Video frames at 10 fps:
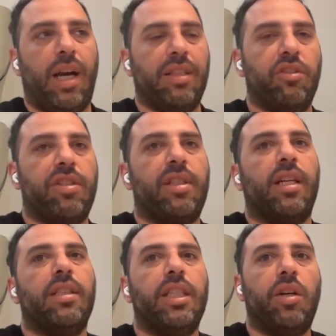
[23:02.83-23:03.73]

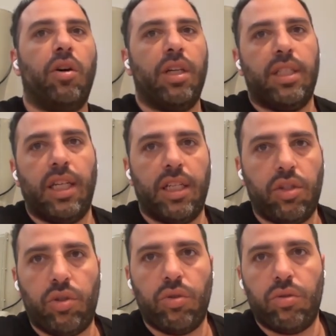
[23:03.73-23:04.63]
Understanding only the
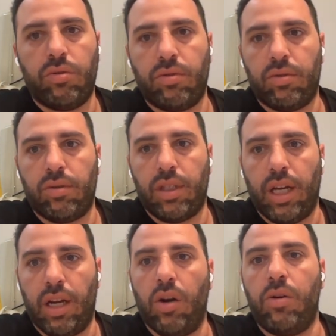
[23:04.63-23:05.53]
issue
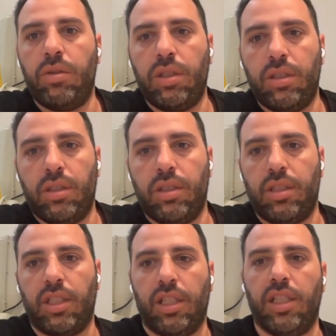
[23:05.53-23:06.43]
alone
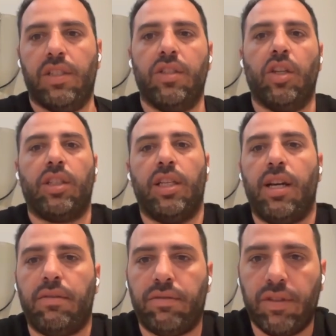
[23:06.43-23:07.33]
is not
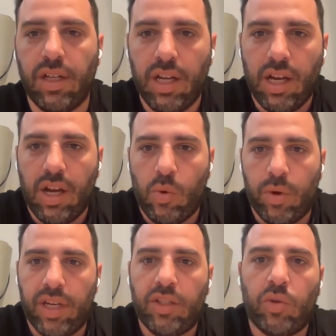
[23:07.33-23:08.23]
enough.
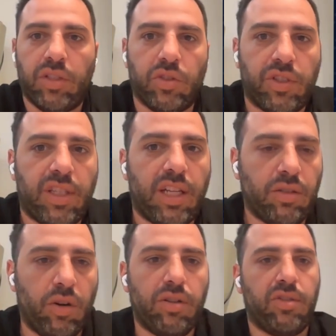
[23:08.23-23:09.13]
We need to
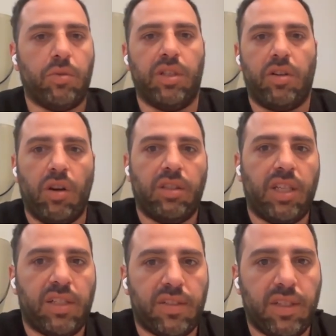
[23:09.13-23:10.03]
understand also the
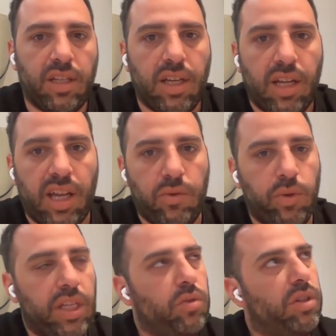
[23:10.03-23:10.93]
context,
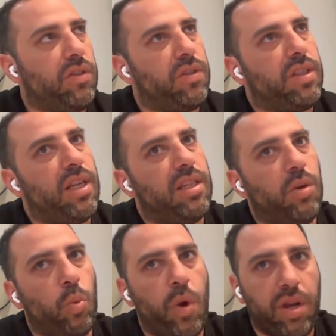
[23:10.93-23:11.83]
and we need to
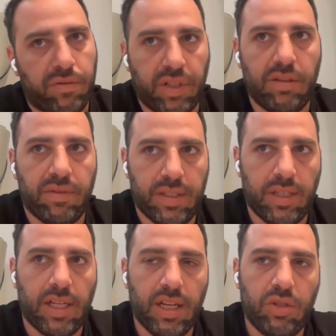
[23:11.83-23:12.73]
understand the way of the
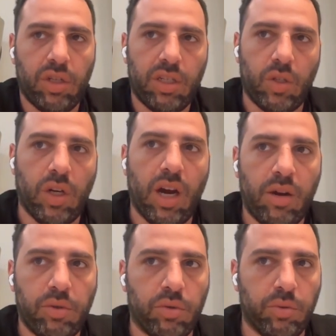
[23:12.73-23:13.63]
investigation and
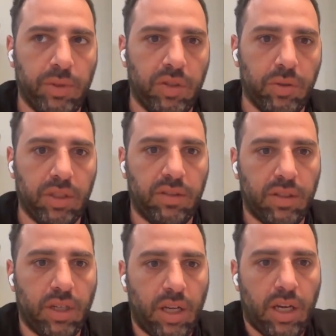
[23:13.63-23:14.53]
how should we do it.
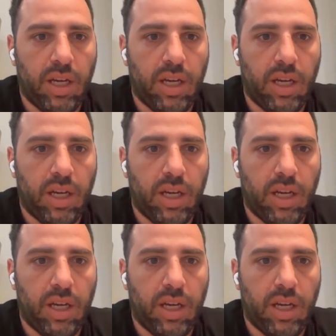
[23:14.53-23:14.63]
